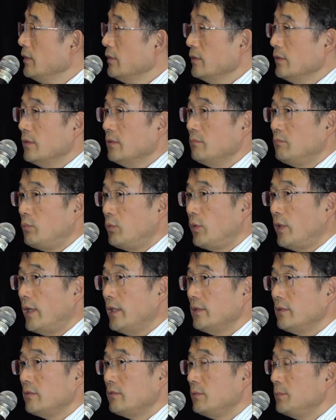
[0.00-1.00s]
the
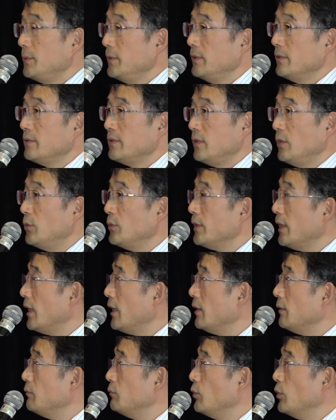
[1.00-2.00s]
price could be slowed
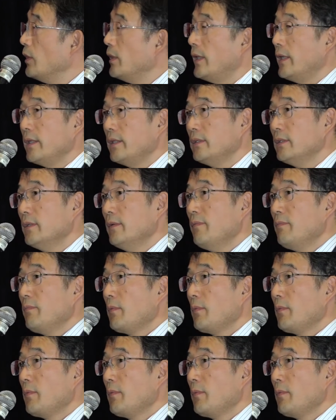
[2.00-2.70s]
down more like